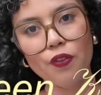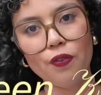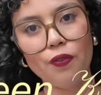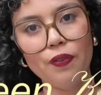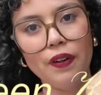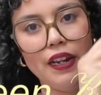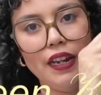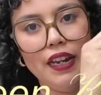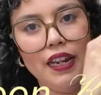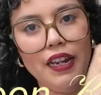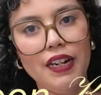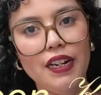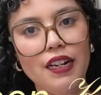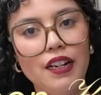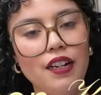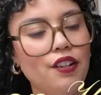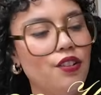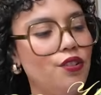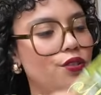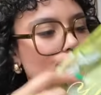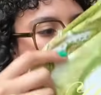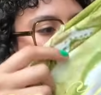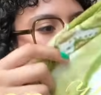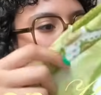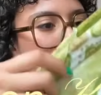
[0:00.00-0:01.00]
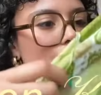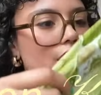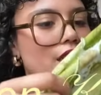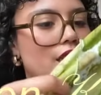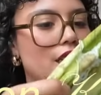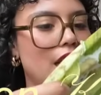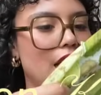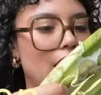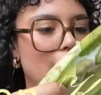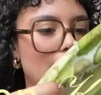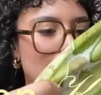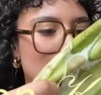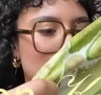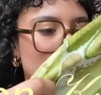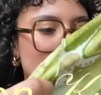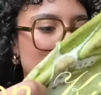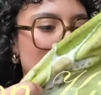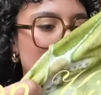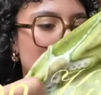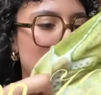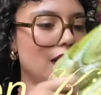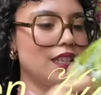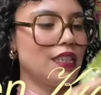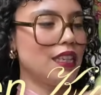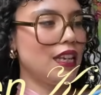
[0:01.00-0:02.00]
green dress, and it
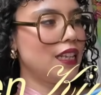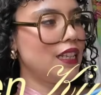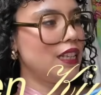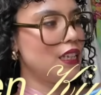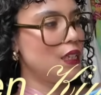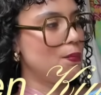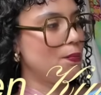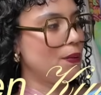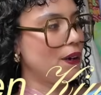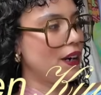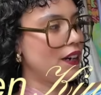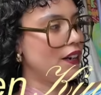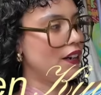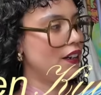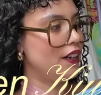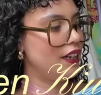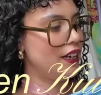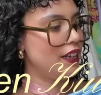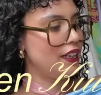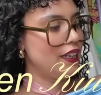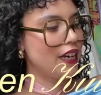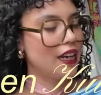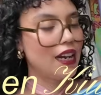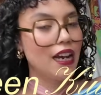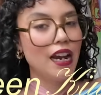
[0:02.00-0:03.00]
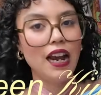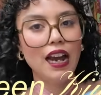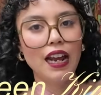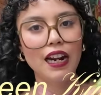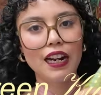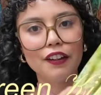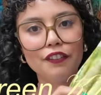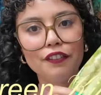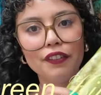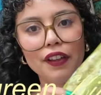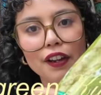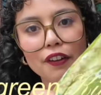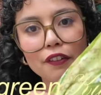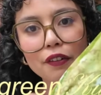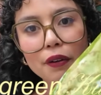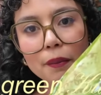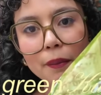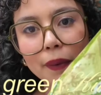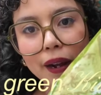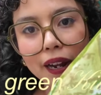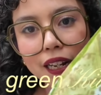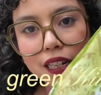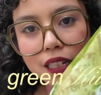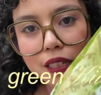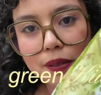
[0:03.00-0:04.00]
has like this print on it that kind of like
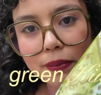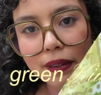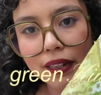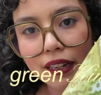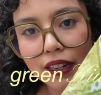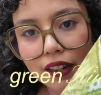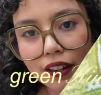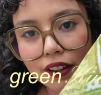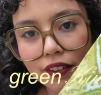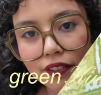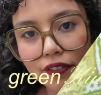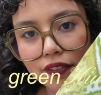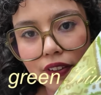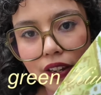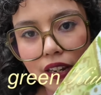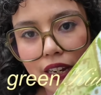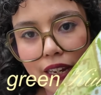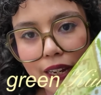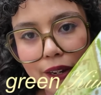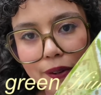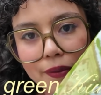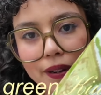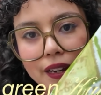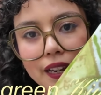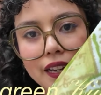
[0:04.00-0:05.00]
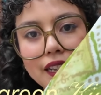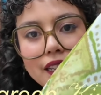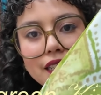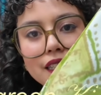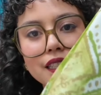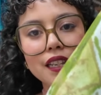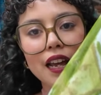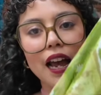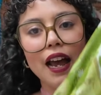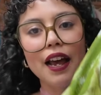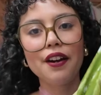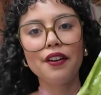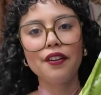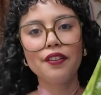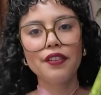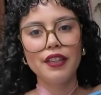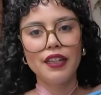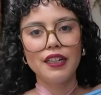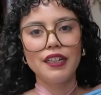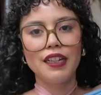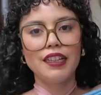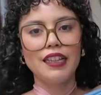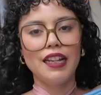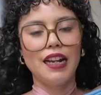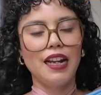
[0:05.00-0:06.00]
reminds me of kiwis. I don't
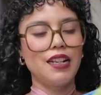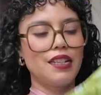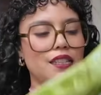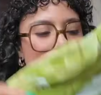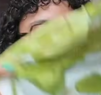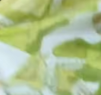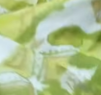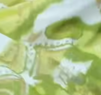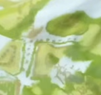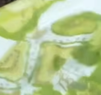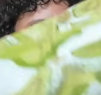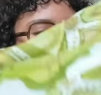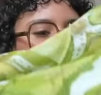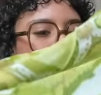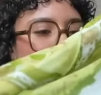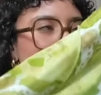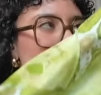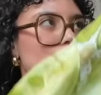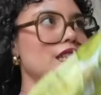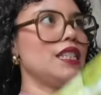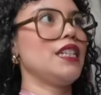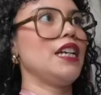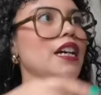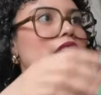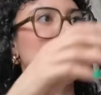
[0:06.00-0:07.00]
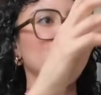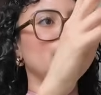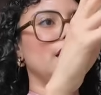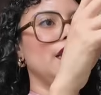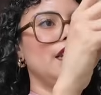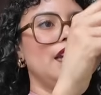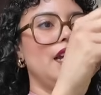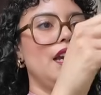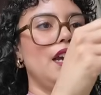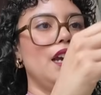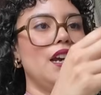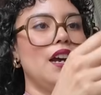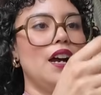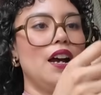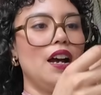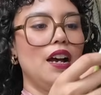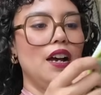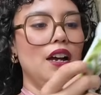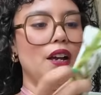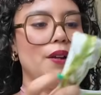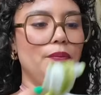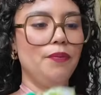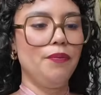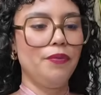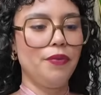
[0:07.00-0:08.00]
think that that's necessarily
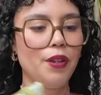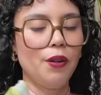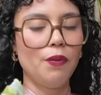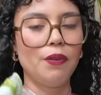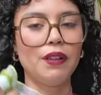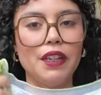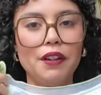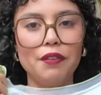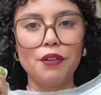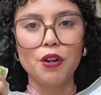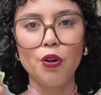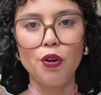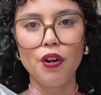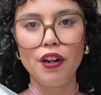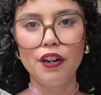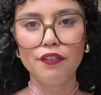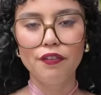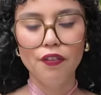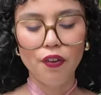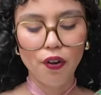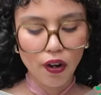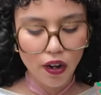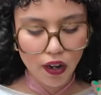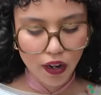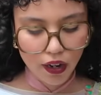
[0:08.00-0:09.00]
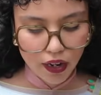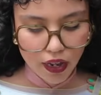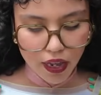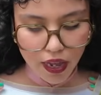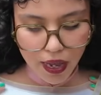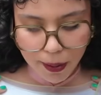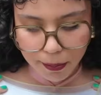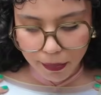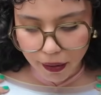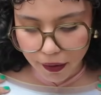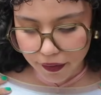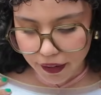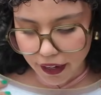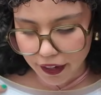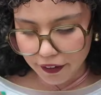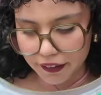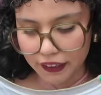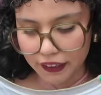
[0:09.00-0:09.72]
what they were going for, but what I